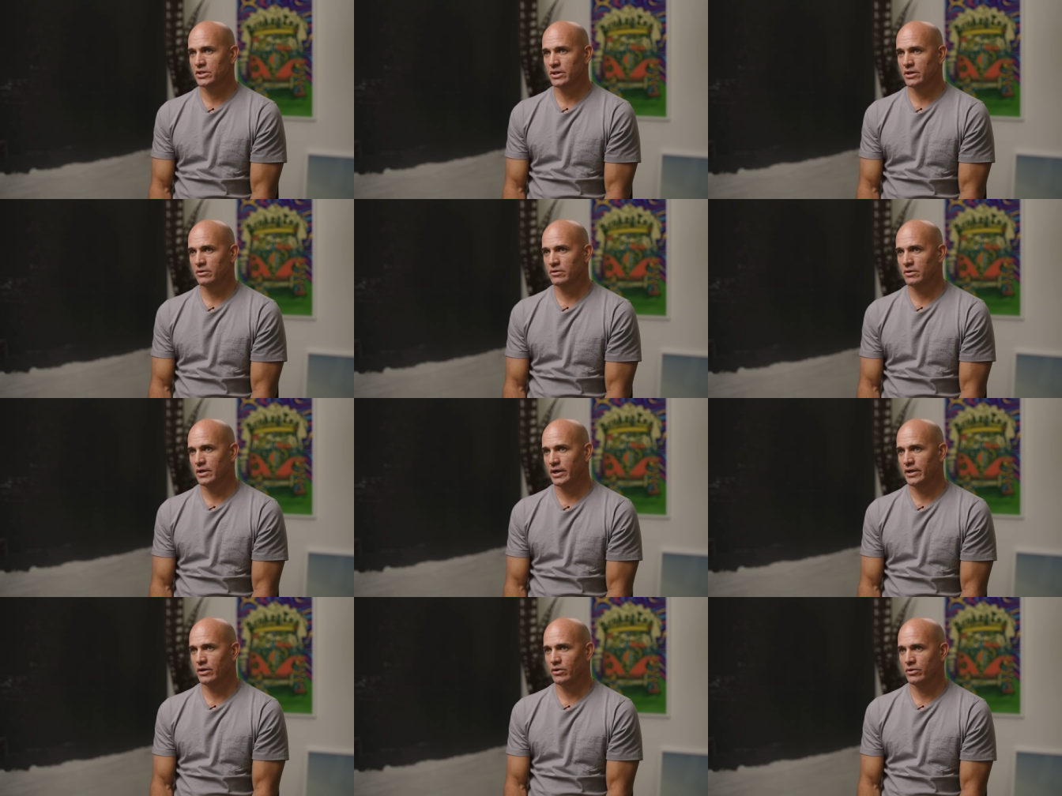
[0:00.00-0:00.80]
You know,
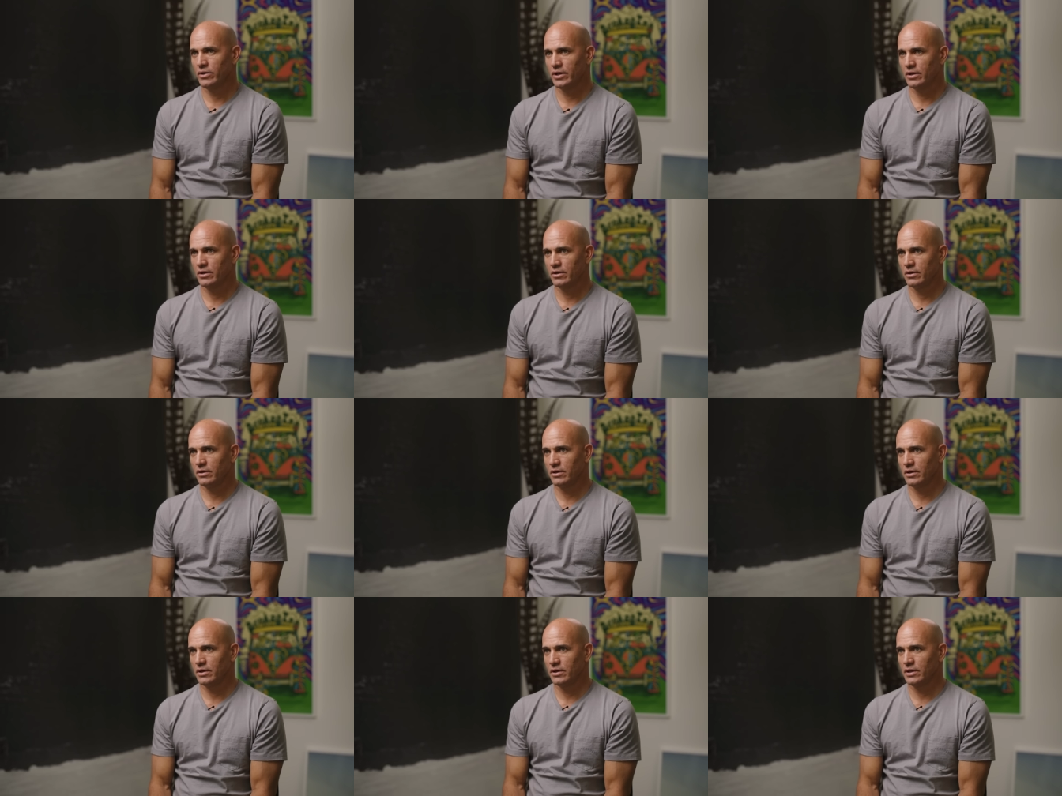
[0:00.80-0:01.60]
I know that
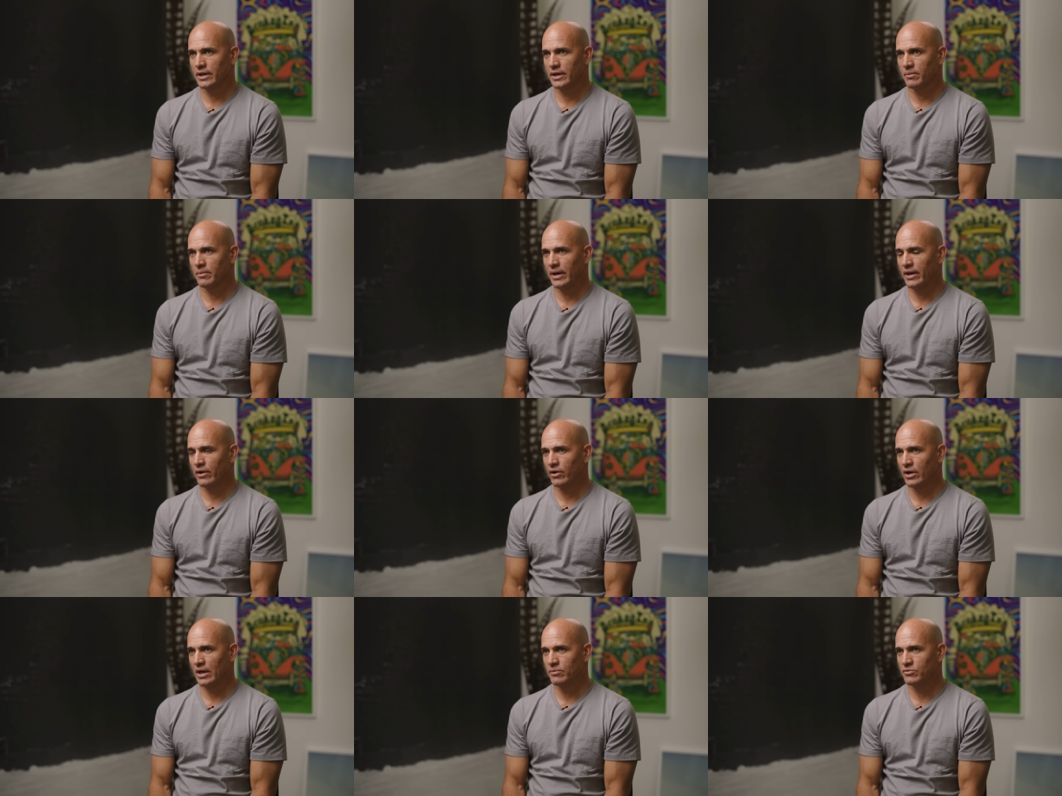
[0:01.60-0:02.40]
like my
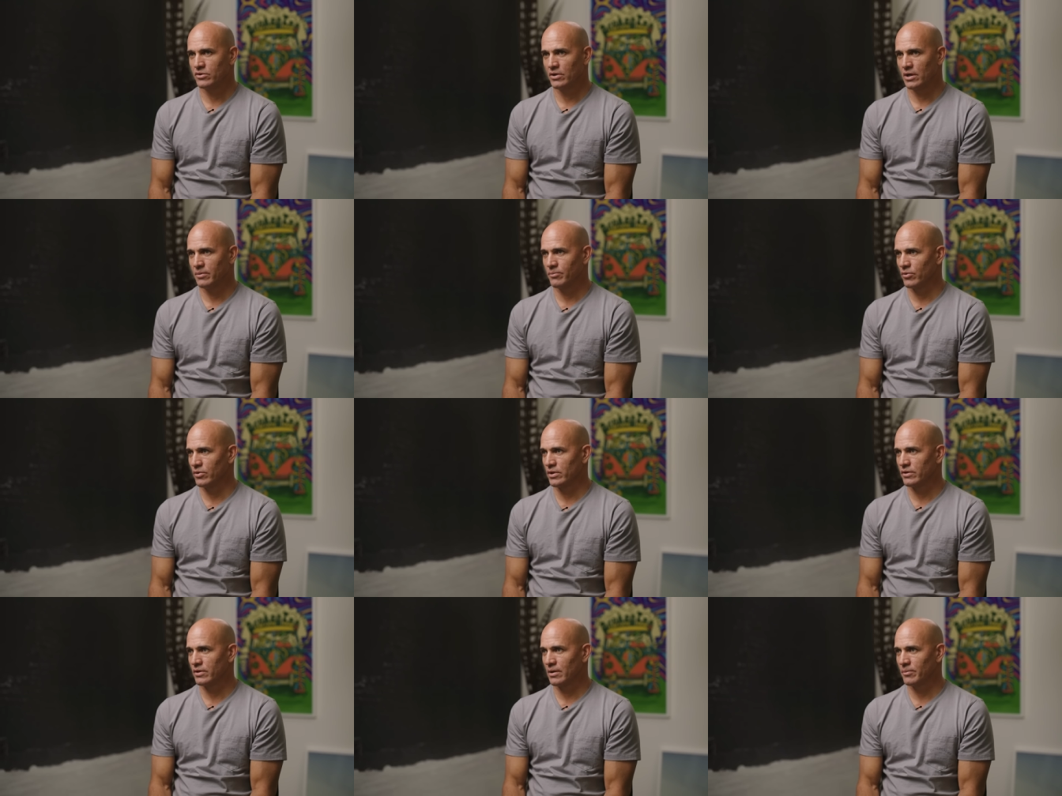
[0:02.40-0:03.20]
air game's not up where
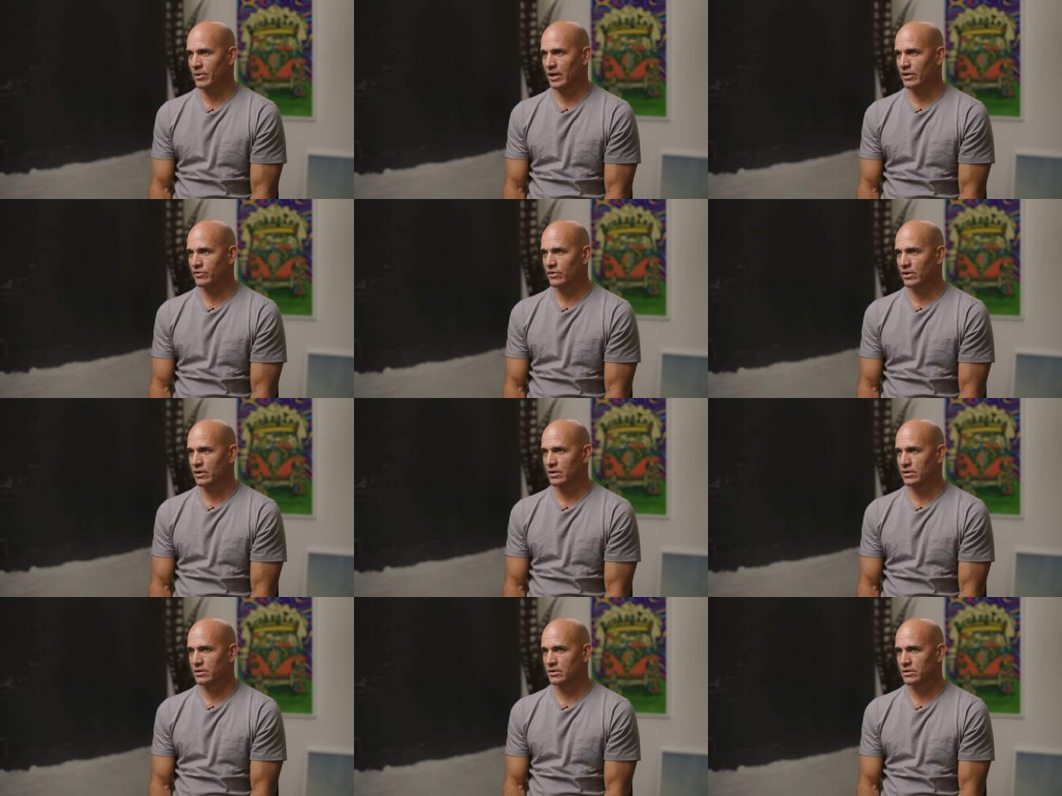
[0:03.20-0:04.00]
the top guys
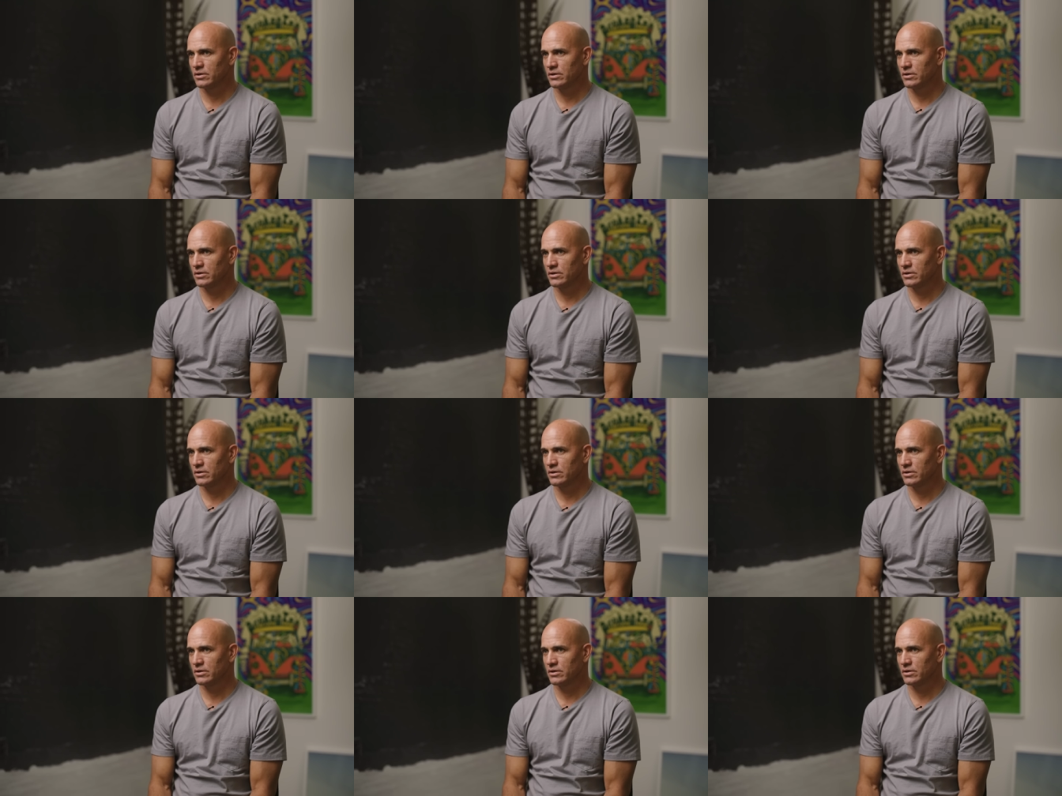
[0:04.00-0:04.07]
are.